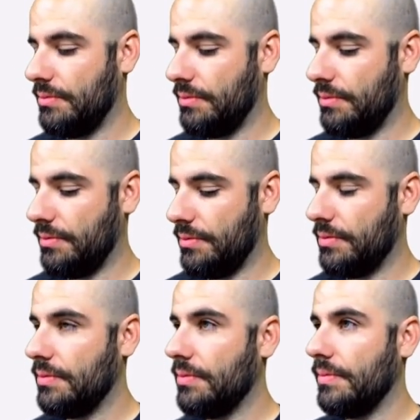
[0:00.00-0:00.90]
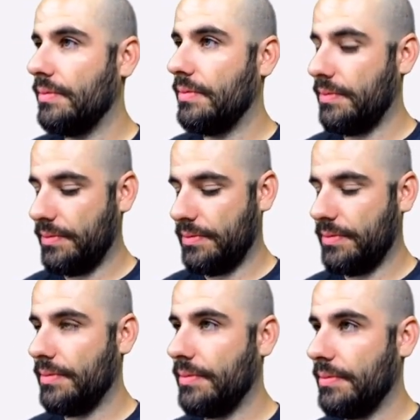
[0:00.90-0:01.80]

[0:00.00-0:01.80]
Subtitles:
[no speech]